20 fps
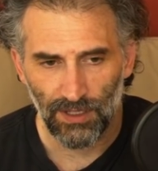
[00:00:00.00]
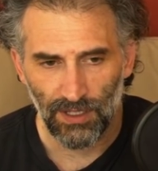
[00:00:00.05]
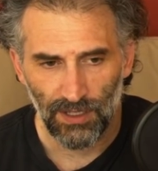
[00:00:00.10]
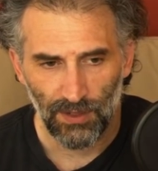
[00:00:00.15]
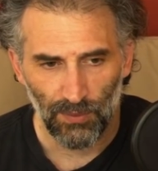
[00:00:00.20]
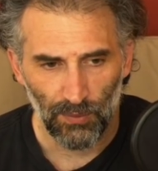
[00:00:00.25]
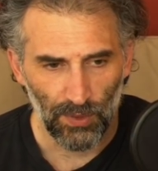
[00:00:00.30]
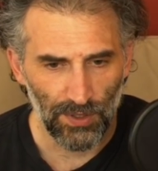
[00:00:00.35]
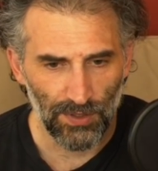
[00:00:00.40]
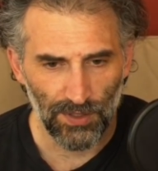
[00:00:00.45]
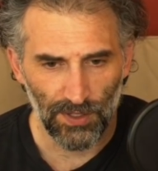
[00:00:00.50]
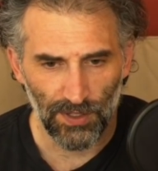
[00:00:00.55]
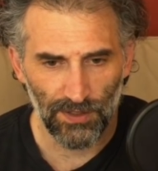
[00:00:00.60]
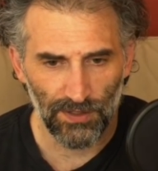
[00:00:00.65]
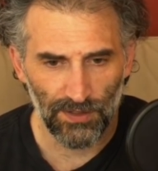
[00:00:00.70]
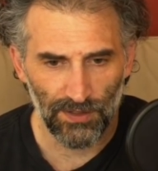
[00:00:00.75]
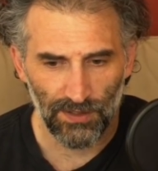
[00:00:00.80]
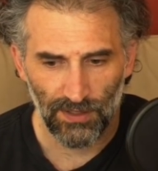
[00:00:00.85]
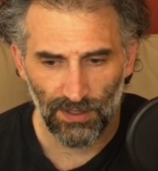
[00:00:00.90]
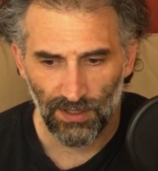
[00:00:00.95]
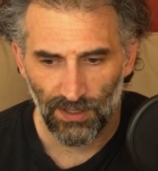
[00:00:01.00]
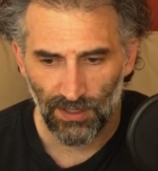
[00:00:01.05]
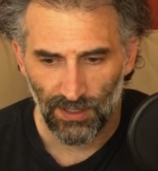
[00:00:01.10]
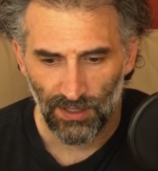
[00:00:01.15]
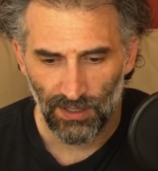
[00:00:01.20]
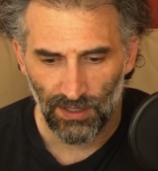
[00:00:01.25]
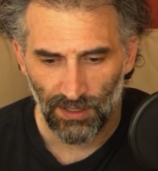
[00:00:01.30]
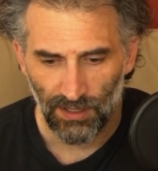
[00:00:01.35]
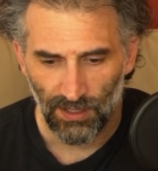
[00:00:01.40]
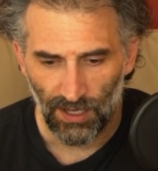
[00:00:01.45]
which is,
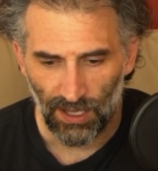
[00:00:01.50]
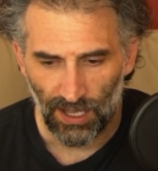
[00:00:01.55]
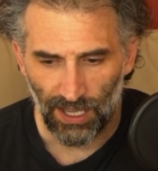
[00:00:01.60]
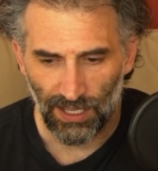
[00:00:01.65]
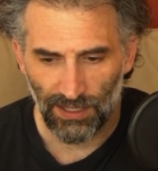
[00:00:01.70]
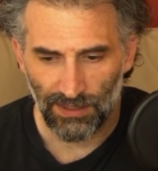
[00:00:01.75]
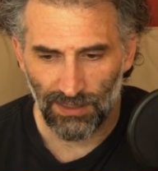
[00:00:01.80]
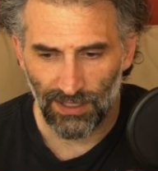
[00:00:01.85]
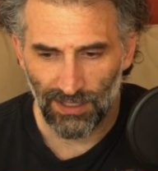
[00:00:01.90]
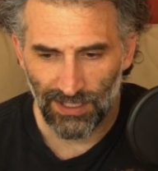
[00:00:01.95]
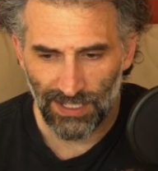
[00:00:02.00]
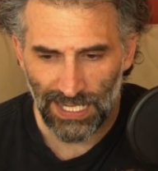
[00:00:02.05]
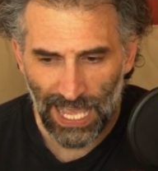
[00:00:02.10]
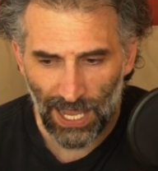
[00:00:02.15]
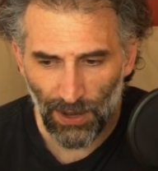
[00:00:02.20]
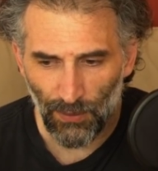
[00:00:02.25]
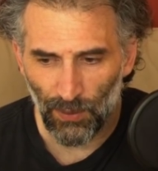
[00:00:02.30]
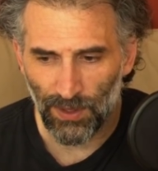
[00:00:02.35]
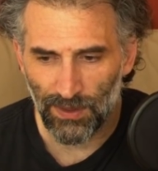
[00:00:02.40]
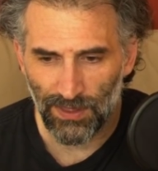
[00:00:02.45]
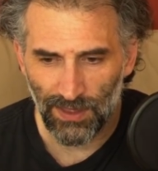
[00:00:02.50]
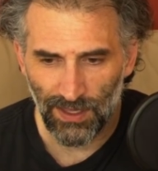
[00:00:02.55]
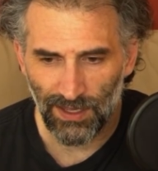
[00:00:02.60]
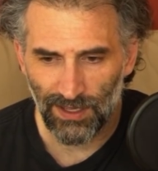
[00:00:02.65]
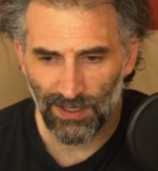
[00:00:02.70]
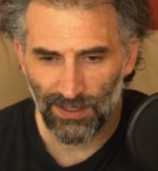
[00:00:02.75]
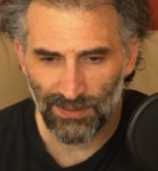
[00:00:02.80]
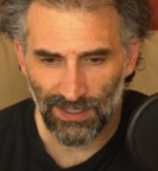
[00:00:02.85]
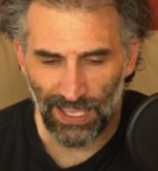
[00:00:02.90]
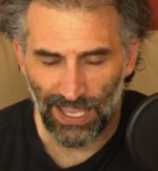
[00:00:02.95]
I think,
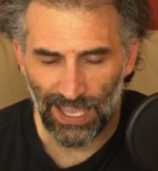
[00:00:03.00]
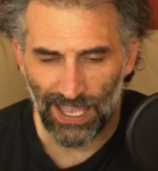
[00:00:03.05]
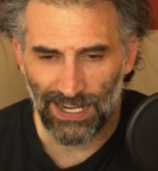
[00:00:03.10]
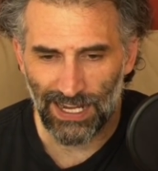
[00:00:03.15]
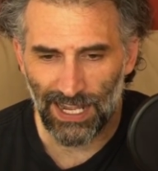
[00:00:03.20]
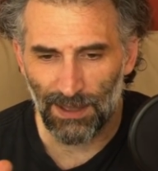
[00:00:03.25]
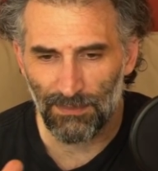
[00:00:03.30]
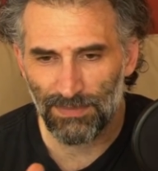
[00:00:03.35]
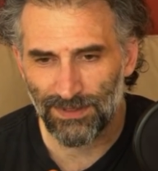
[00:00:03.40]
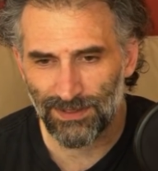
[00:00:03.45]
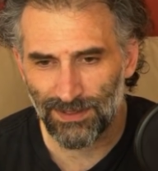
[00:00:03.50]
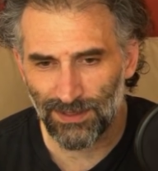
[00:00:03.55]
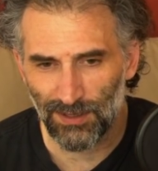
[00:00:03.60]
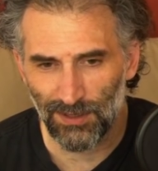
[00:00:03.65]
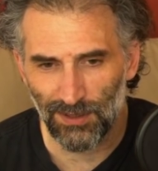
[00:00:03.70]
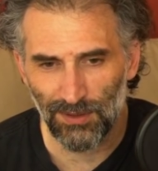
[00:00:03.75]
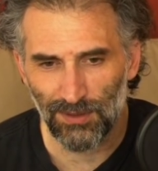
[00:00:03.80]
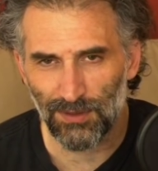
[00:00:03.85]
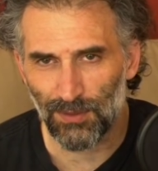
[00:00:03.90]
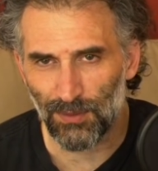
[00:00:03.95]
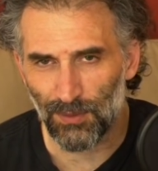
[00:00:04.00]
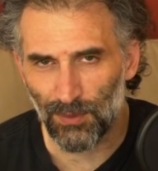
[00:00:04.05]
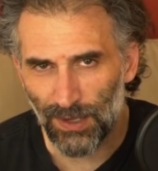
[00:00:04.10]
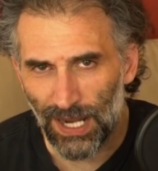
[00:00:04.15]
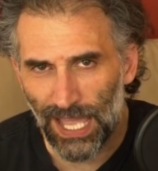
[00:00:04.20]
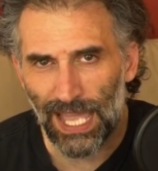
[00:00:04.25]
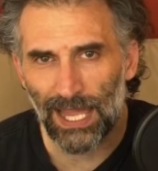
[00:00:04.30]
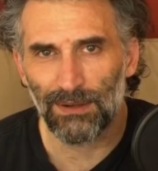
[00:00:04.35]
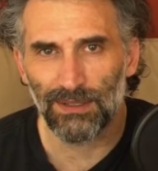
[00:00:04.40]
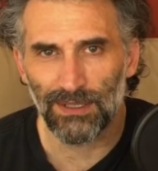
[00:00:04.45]
nowadays an absolute
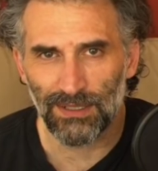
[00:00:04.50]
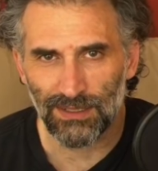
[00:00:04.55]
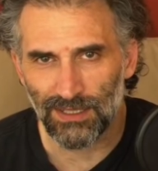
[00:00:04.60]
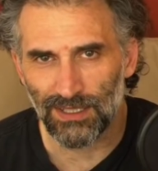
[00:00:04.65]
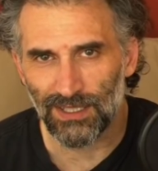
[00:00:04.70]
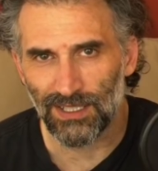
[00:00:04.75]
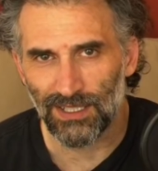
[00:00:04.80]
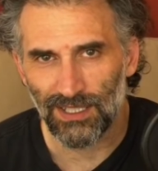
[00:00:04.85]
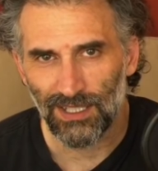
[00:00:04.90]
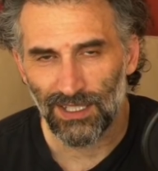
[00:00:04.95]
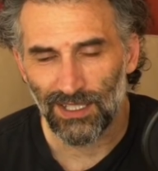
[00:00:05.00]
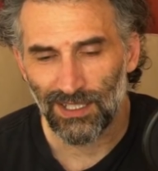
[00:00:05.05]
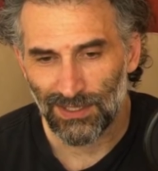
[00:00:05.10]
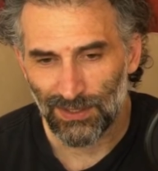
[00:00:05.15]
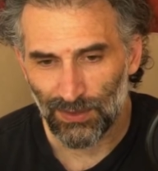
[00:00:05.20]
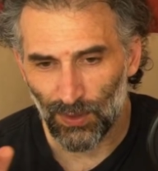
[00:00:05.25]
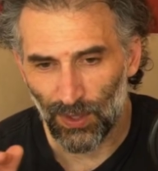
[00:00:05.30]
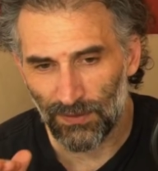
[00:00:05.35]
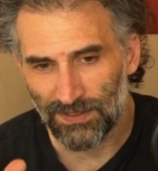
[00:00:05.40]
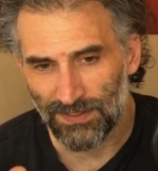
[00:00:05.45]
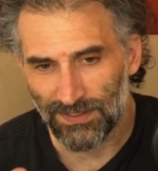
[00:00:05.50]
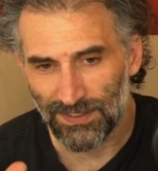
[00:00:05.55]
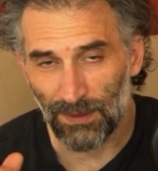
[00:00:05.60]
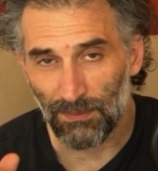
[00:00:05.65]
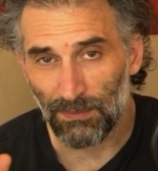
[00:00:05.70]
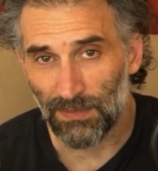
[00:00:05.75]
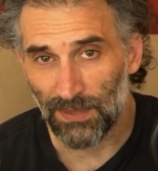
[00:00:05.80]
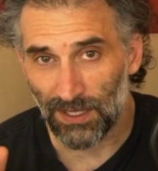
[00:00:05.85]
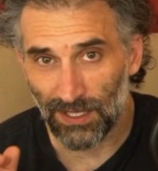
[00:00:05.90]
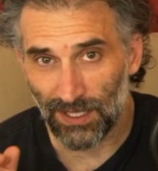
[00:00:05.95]
rarity to have
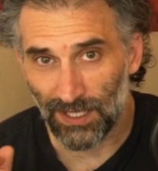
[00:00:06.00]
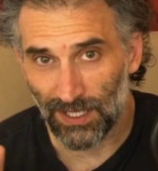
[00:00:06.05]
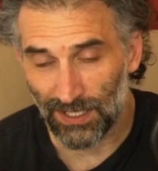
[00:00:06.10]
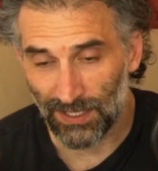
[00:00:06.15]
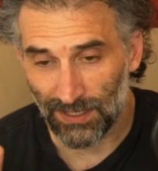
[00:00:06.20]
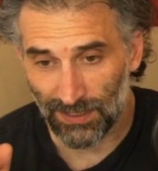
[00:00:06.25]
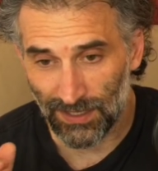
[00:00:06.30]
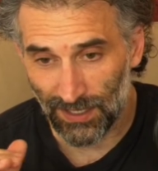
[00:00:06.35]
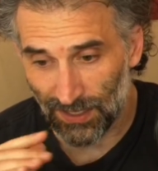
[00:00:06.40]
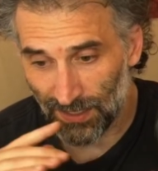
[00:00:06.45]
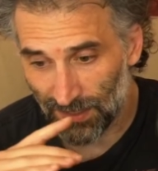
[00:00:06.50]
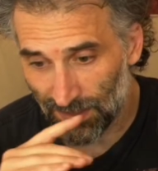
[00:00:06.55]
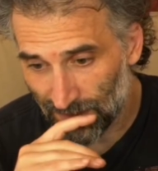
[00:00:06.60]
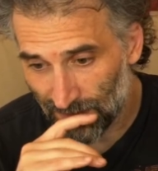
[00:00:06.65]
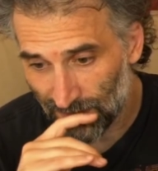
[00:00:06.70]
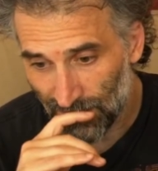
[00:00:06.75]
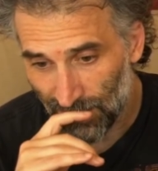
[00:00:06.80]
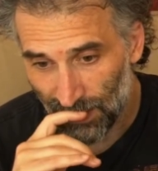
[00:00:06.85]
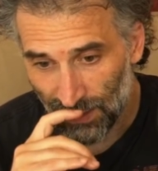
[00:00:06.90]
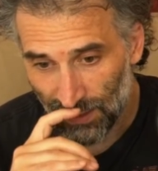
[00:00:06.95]
something like this